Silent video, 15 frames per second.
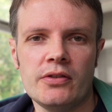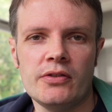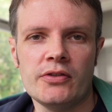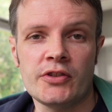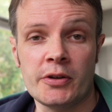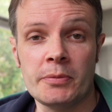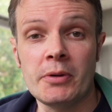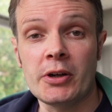
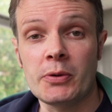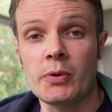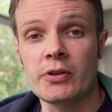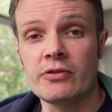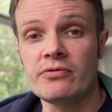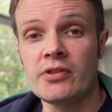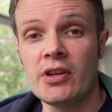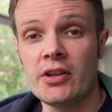So you might want to
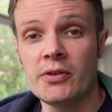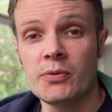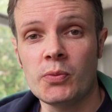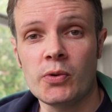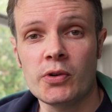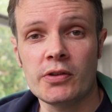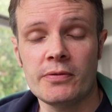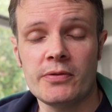run
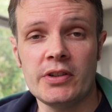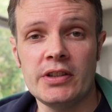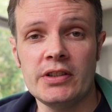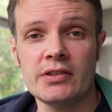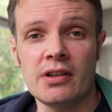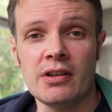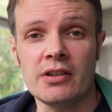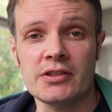one of
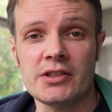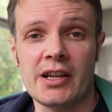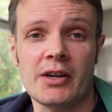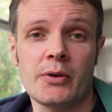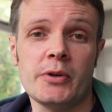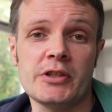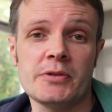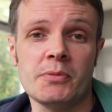these large
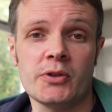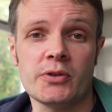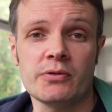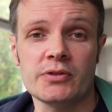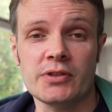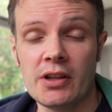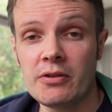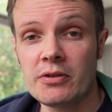language
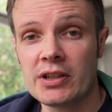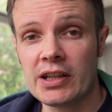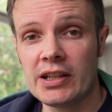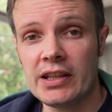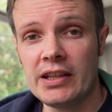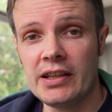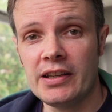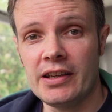models
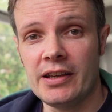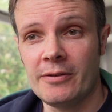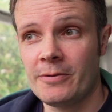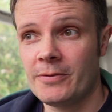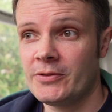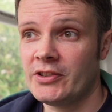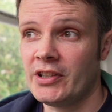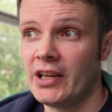locally
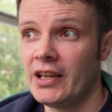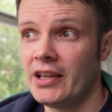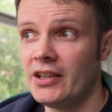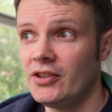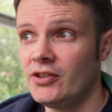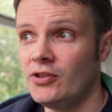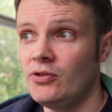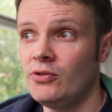if, say,
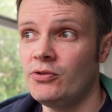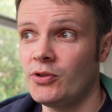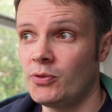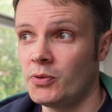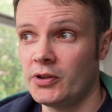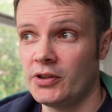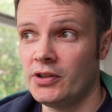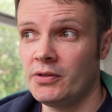you don't
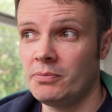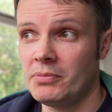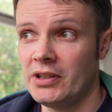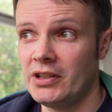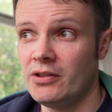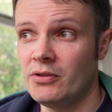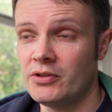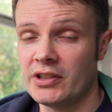want to be
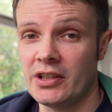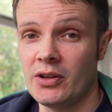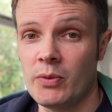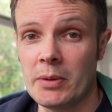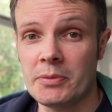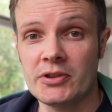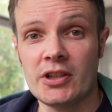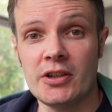using a
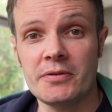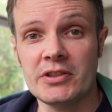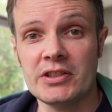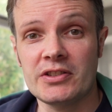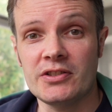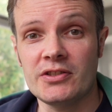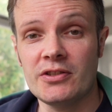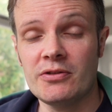web service
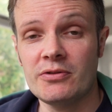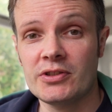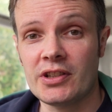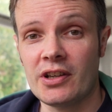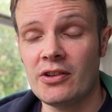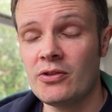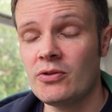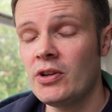to do
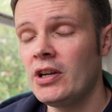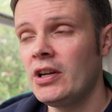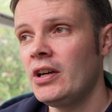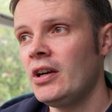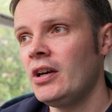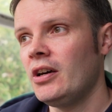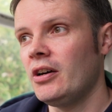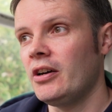so,
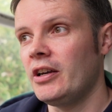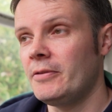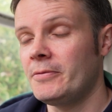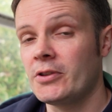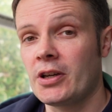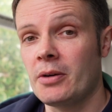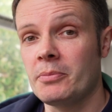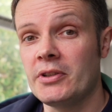if your
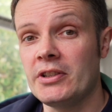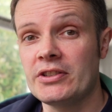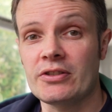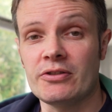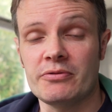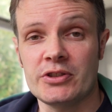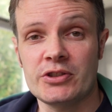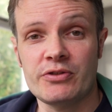company's
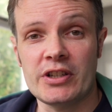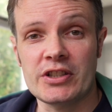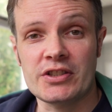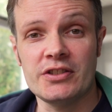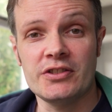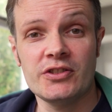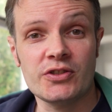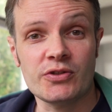got
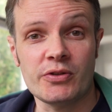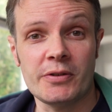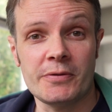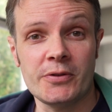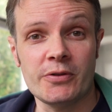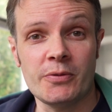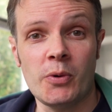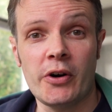restrictions, or if
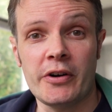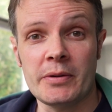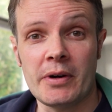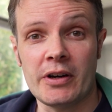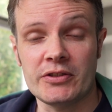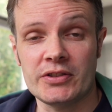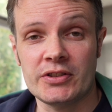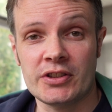you're worried
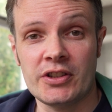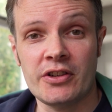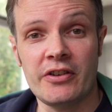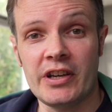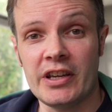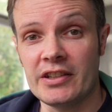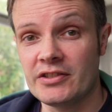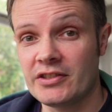about
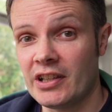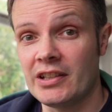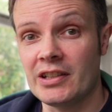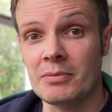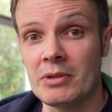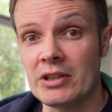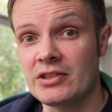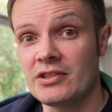security and sending
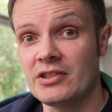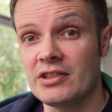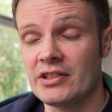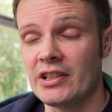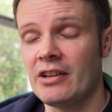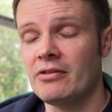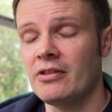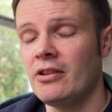messages
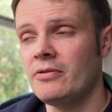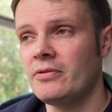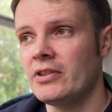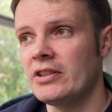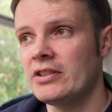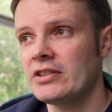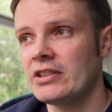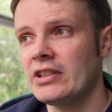out over the
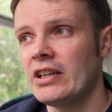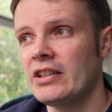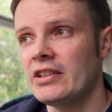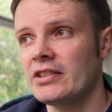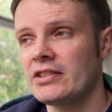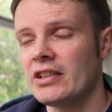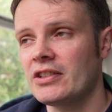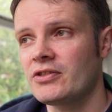internet,
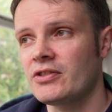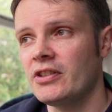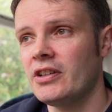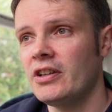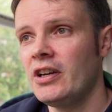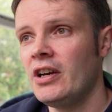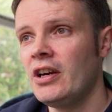etc.